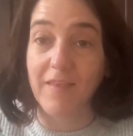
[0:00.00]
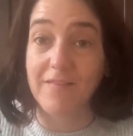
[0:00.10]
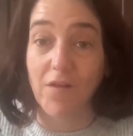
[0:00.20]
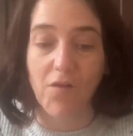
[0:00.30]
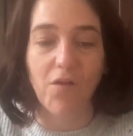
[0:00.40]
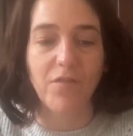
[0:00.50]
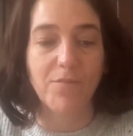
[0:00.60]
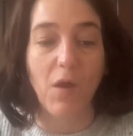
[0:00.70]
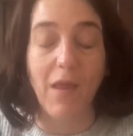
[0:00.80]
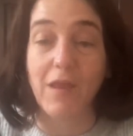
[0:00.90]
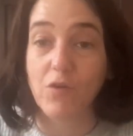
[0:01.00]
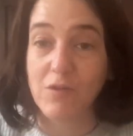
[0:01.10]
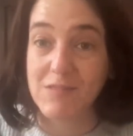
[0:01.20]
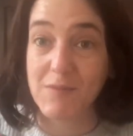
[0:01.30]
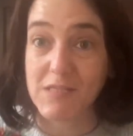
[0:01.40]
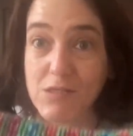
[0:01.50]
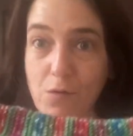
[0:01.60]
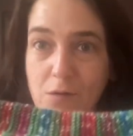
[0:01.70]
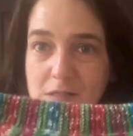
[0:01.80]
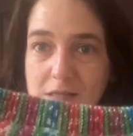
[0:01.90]
are my Christmas
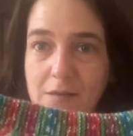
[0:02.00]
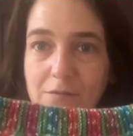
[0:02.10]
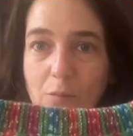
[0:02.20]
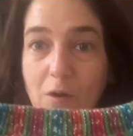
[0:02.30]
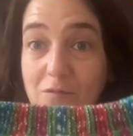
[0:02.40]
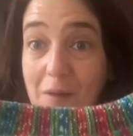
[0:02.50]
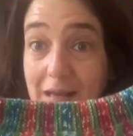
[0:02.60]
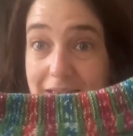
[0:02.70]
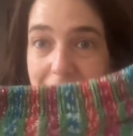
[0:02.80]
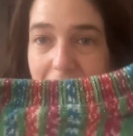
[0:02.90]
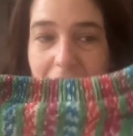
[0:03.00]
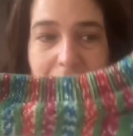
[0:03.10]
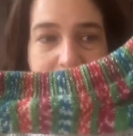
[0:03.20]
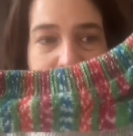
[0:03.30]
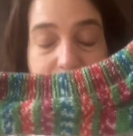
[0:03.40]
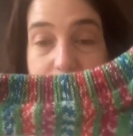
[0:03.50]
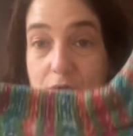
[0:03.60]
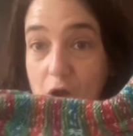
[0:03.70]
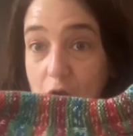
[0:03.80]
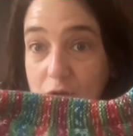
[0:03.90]
socks for one of my little girls,
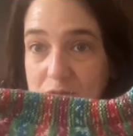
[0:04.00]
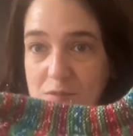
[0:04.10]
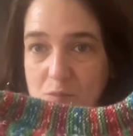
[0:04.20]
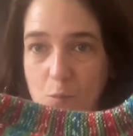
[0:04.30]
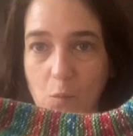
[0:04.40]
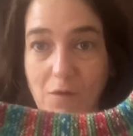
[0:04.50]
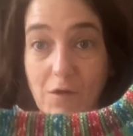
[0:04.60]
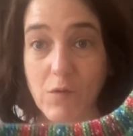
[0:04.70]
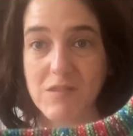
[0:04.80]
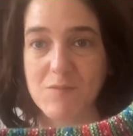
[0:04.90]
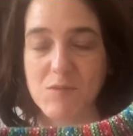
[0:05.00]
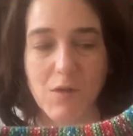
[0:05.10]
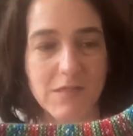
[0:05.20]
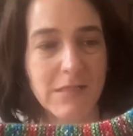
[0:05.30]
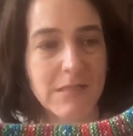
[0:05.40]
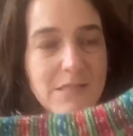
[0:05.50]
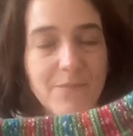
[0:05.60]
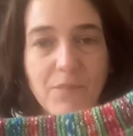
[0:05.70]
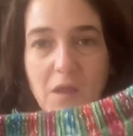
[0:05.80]
for her one of her Christmas presents.